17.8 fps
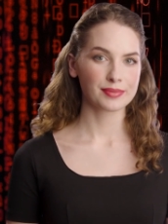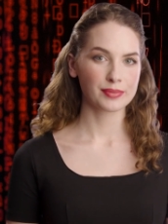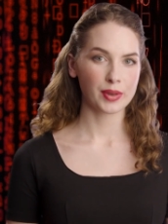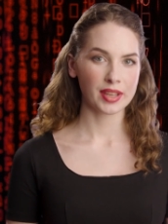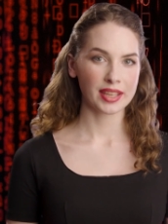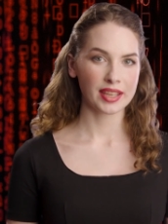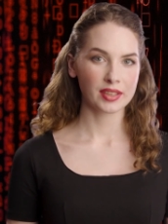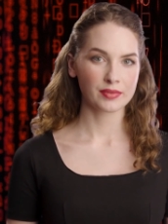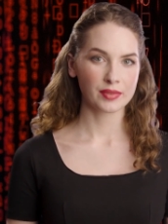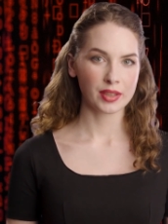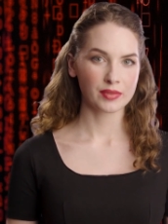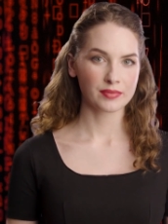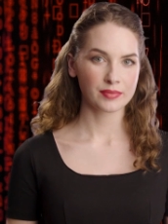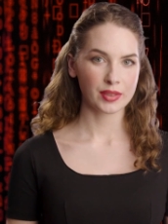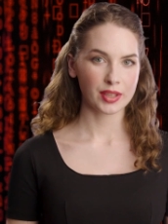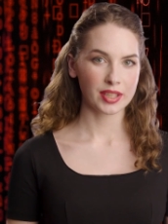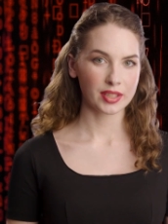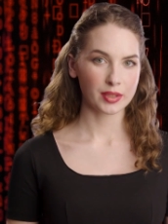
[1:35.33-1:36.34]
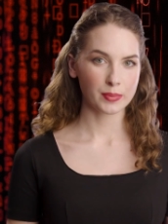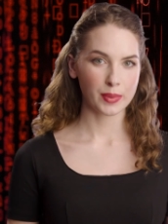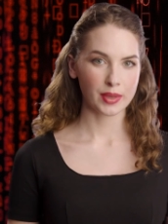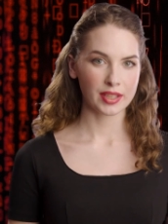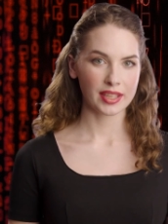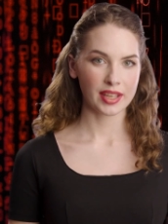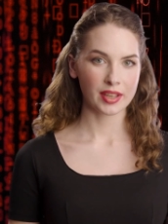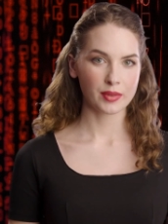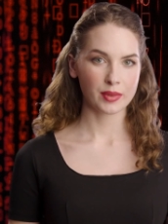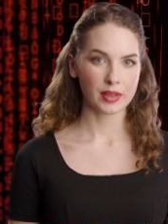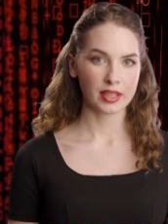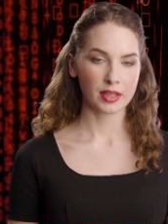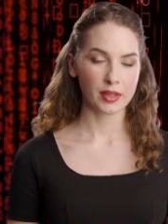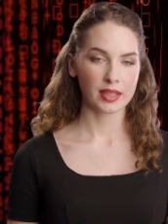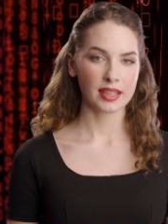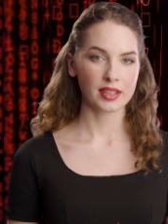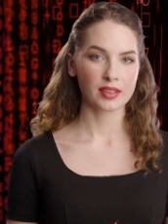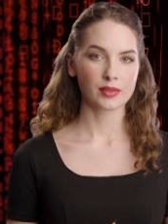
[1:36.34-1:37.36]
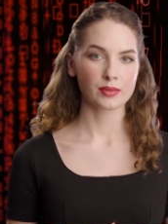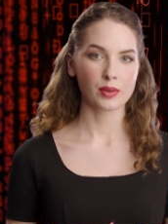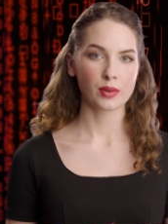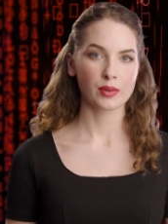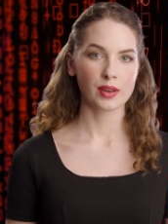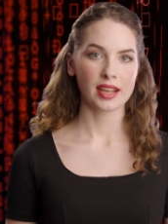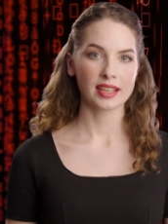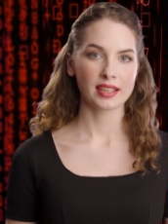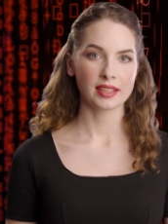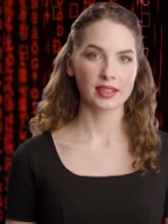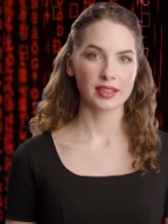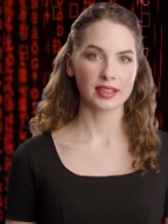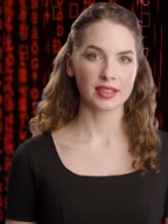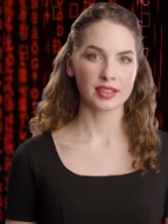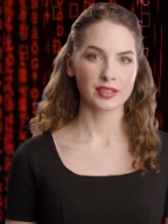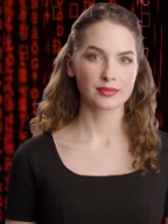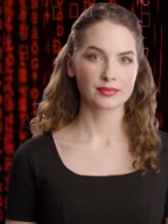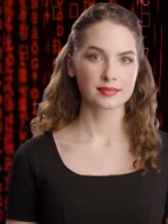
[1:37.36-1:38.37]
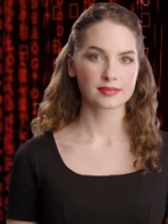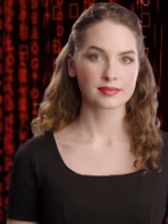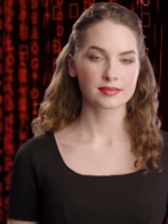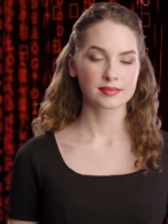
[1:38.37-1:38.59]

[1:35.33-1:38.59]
Please feel free to proceed with your interview questions.